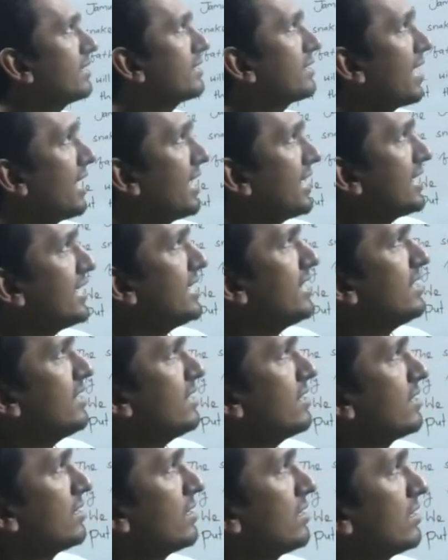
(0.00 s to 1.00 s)
died
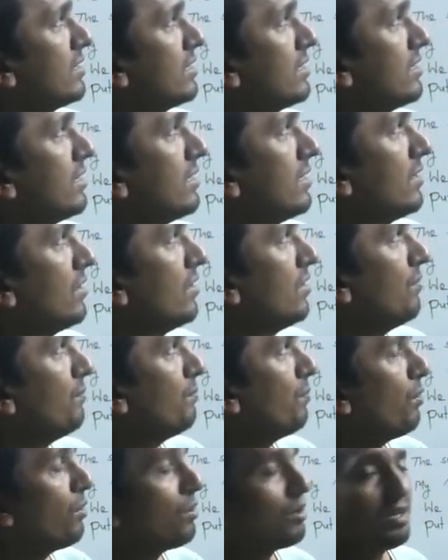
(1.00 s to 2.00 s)

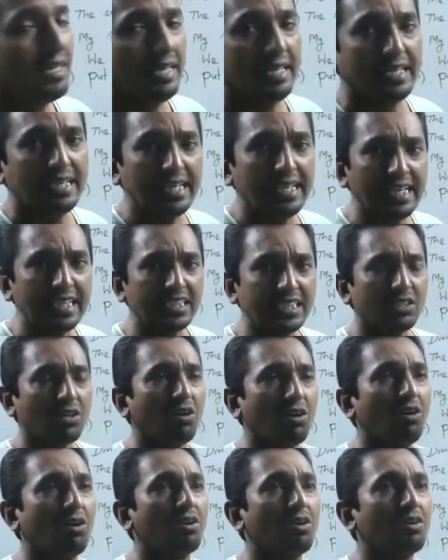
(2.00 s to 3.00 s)
for his
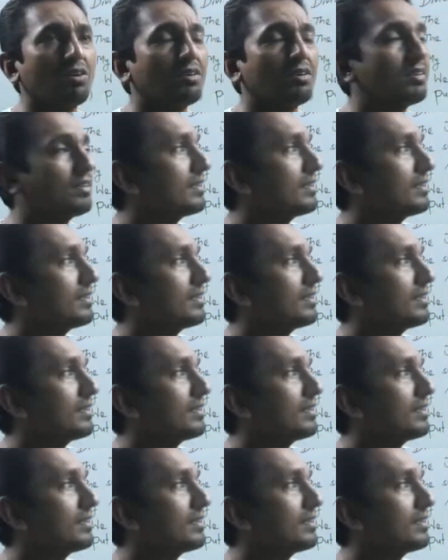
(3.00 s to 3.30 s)
or